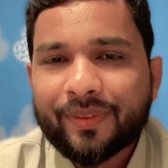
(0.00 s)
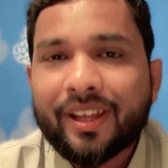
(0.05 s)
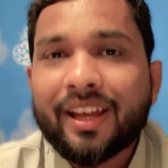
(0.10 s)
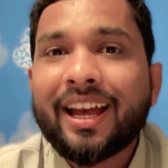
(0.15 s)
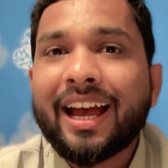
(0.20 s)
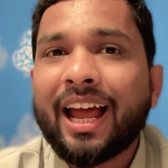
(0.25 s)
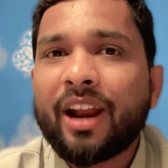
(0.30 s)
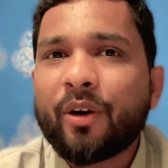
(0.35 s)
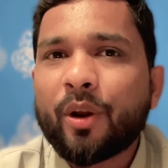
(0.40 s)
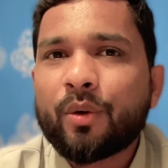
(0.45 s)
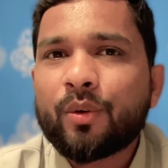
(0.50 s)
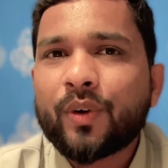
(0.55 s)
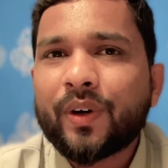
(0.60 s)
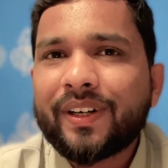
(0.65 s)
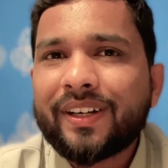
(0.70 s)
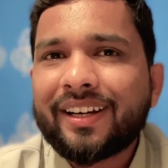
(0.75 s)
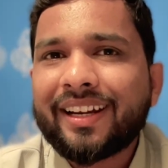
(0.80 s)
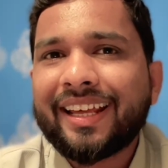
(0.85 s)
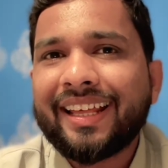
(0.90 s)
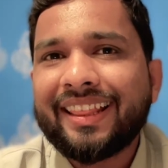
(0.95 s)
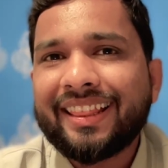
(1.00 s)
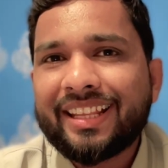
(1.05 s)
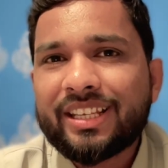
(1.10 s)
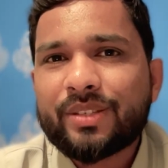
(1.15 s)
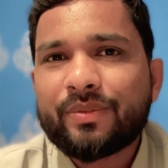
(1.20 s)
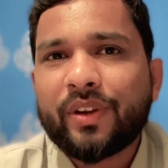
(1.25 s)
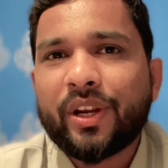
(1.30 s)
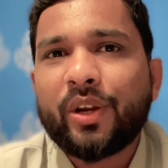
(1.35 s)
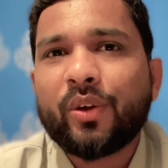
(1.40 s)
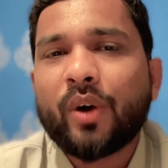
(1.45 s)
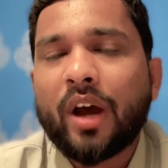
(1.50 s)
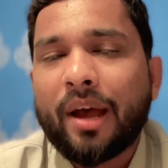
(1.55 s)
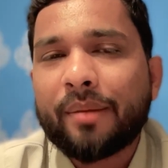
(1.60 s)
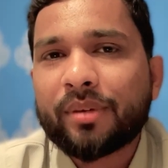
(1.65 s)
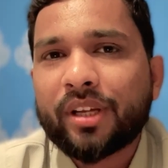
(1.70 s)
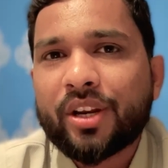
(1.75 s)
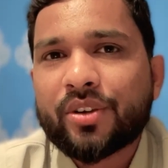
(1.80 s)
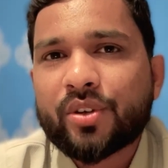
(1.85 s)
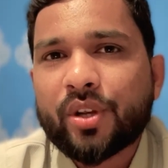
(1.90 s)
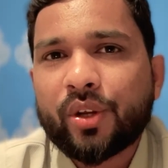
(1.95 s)
Hello everyone, in this video, I'm going
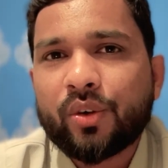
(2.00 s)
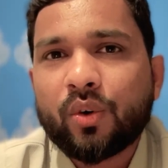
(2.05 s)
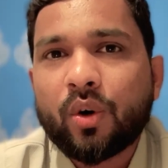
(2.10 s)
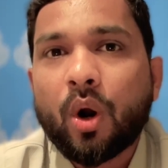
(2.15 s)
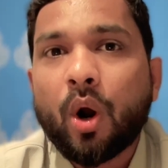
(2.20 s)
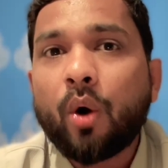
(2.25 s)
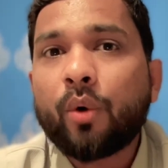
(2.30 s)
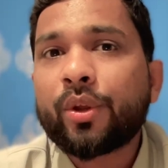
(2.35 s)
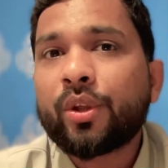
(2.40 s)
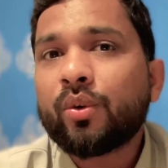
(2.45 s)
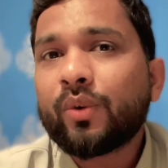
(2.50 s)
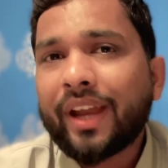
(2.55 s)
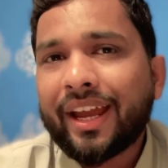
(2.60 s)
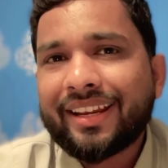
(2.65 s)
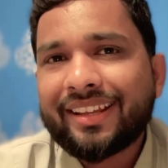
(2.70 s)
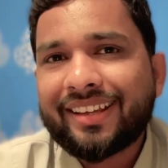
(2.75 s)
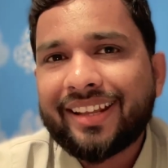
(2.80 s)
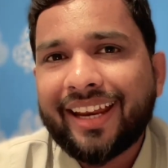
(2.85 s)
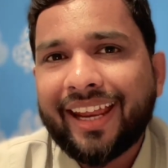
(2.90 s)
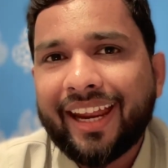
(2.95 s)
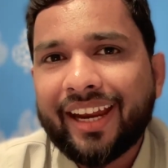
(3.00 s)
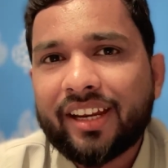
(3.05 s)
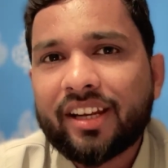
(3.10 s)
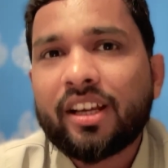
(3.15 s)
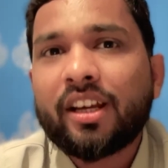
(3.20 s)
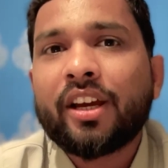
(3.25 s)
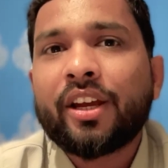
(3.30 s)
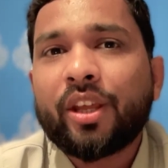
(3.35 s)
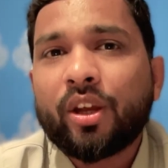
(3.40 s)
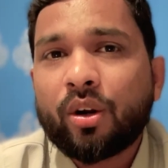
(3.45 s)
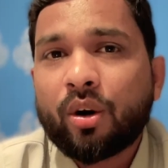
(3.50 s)
to show you how you can create your